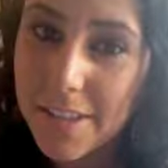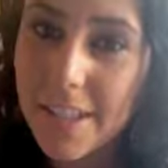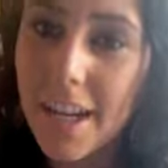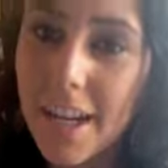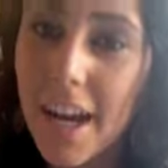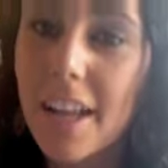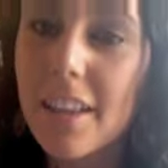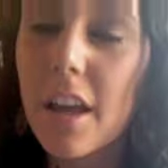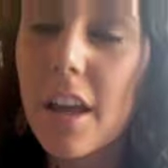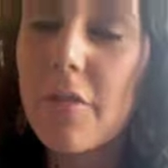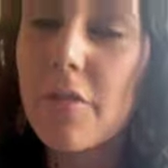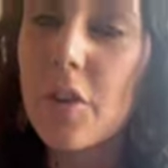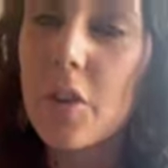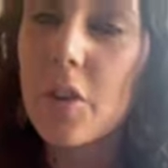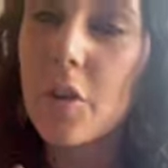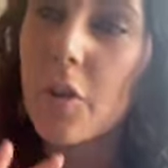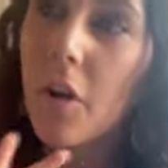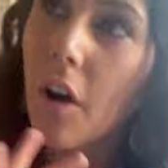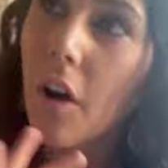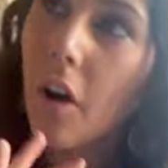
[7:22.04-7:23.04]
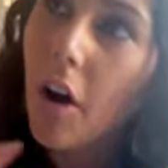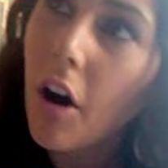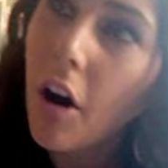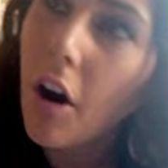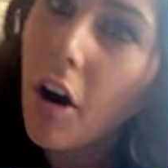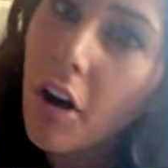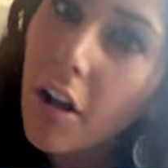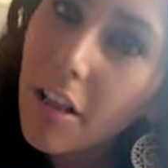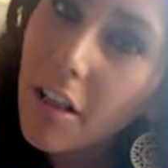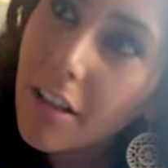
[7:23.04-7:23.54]
I love you
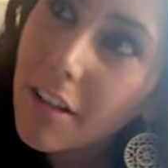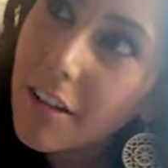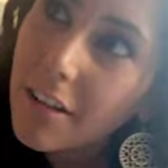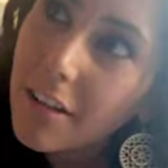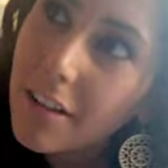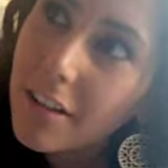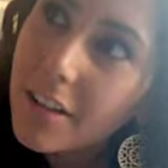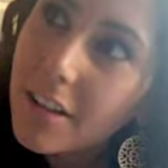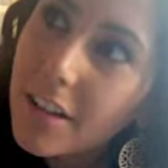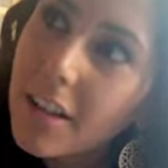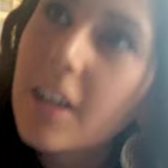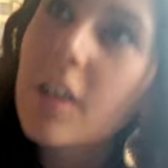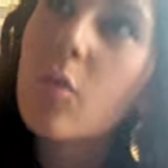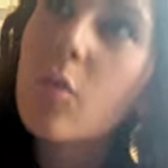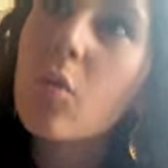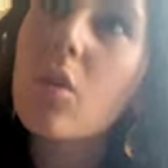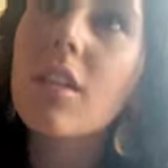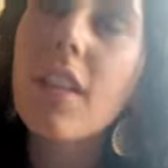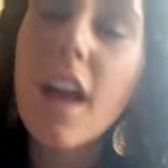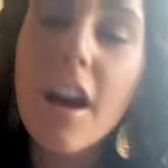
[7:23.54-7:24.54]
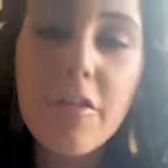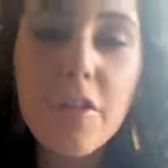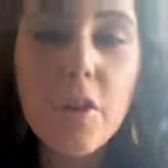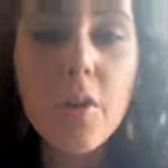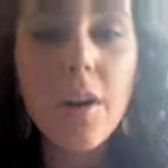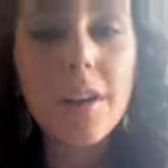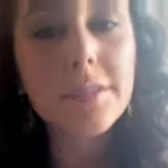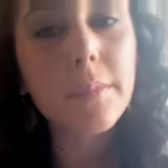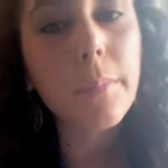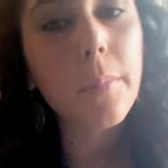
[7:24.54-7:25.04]
all. Love you
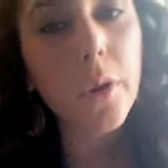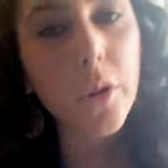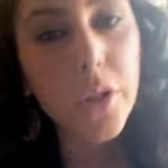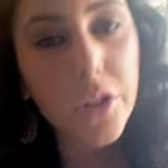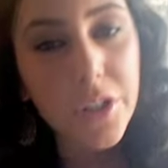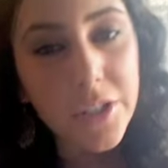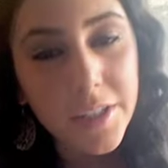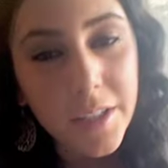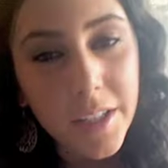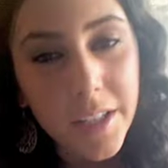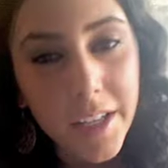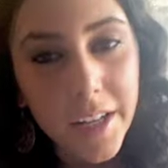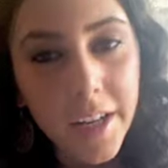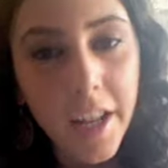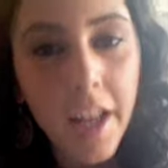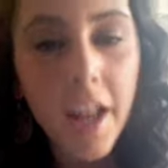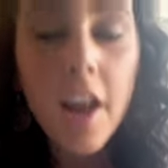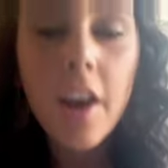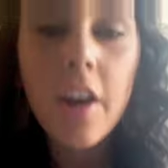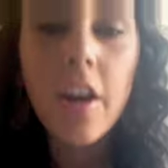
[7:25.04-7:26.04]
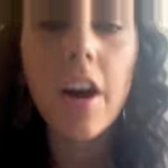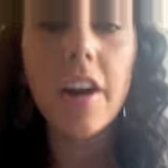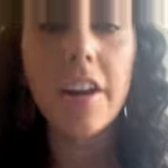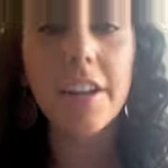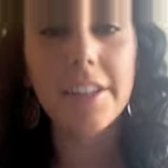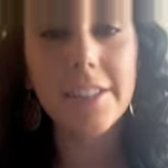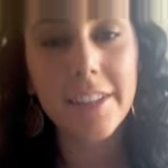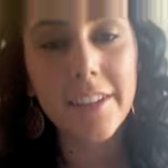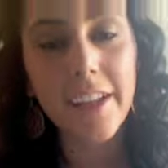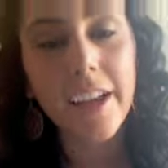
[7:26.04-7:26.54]
as a person, not
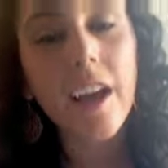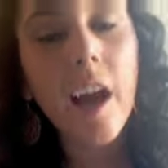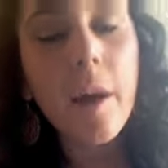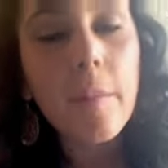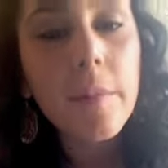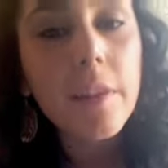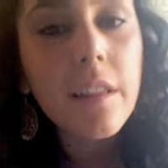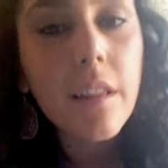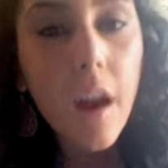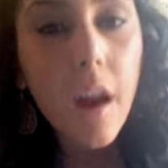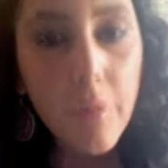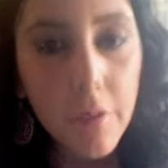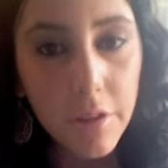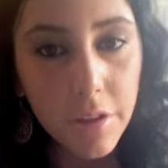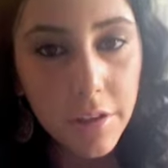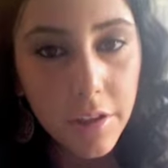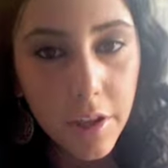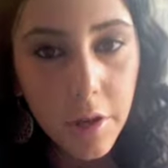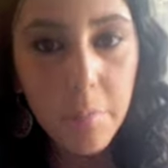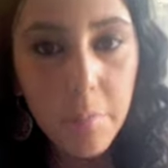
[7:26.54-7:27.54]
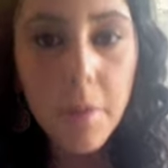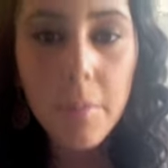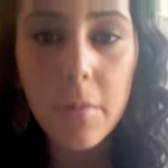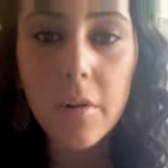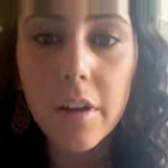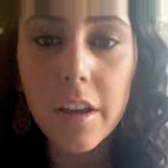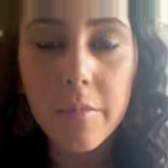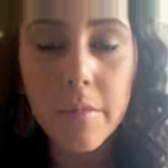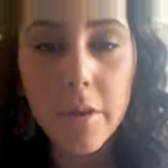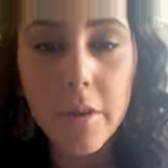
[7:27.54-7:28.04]
as in like I'm in love with you. People
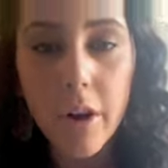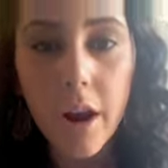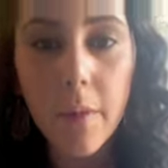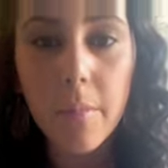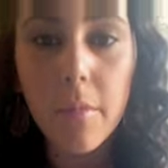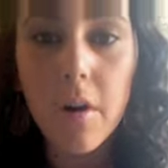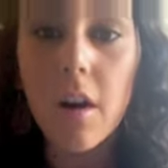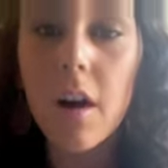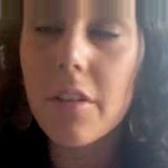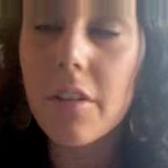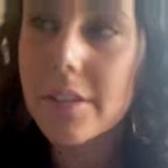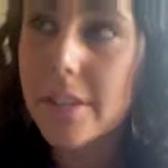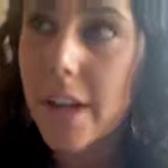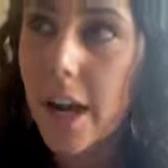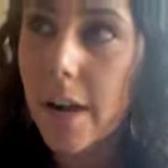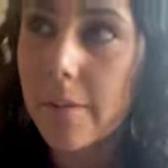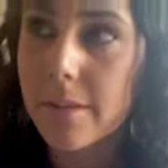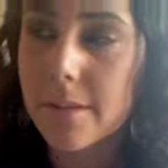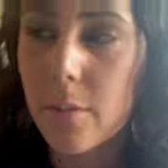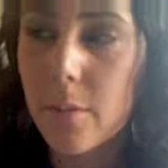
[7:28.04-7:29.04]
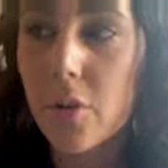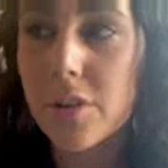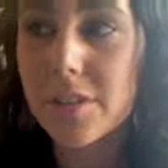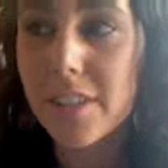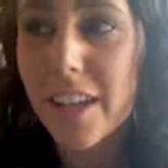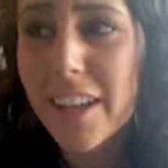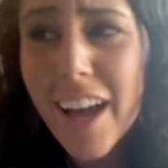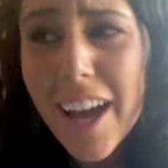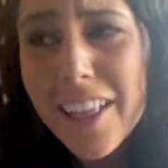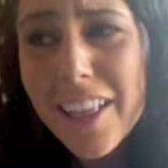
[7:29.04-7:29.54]
give me crap all the time because I'm always
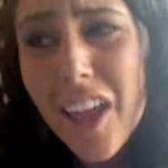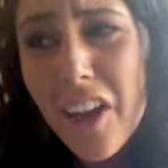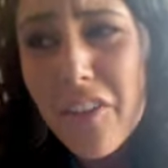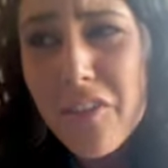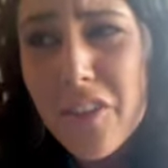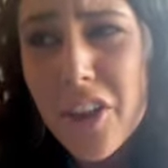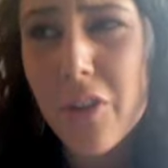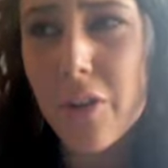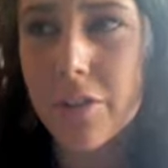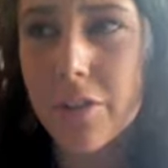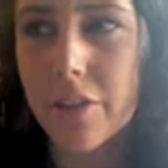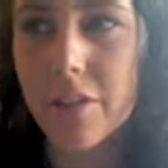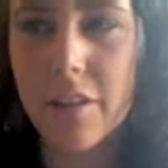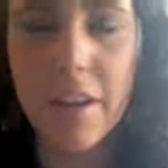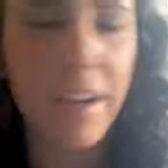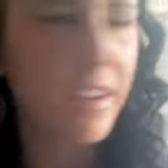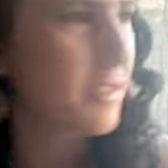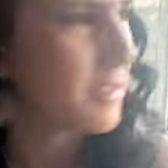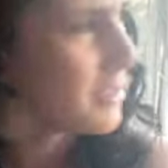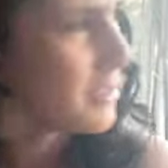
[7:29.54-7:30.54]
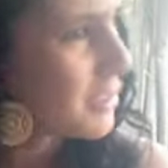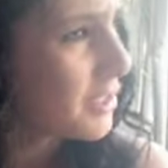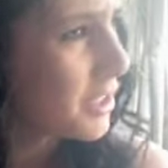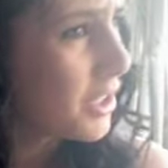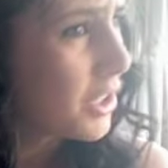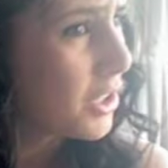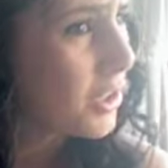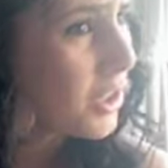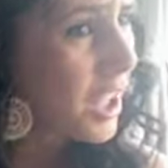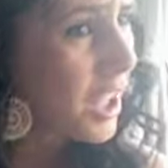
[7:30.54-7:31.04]
like, I love you. And they're like,
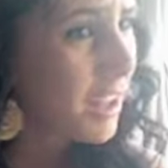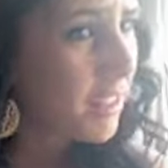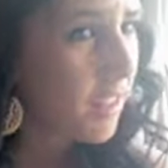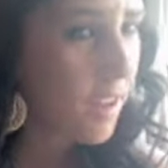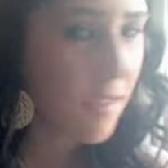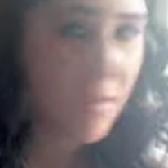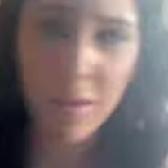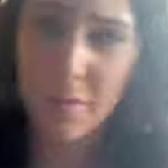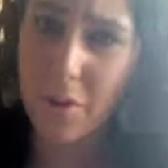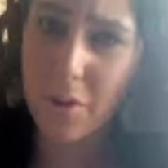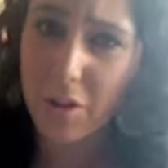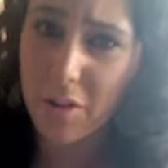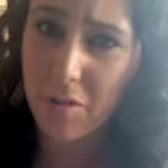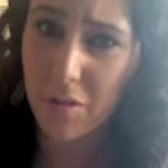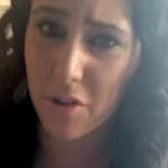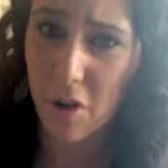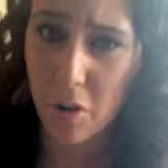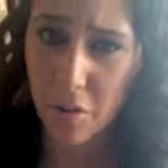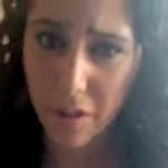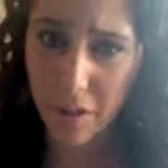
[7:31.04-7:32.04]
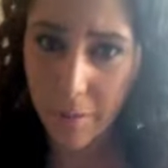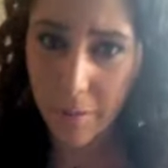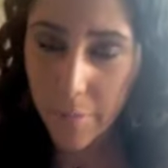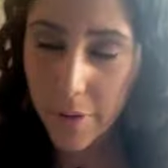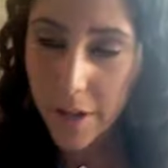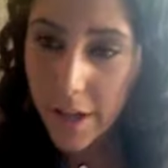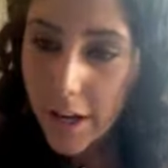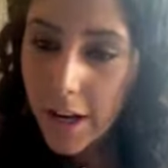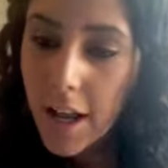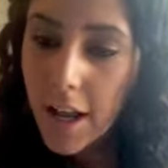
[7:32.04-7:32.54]
mm, you can't love them. You don't even know them.
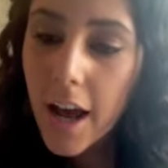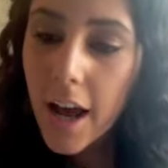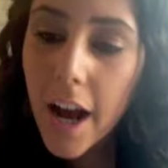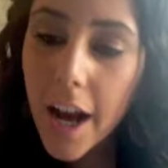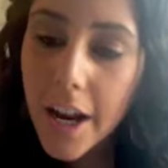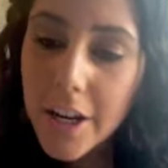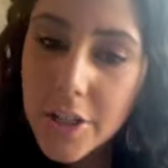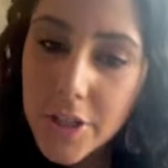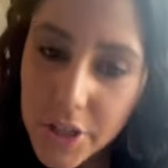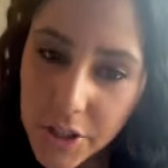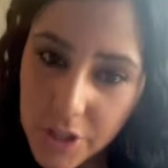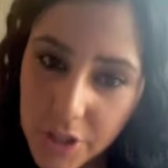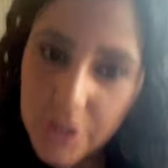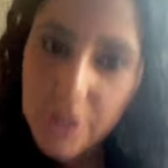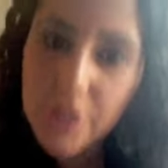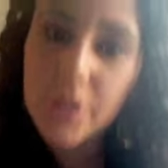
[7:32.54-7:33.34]
But I do.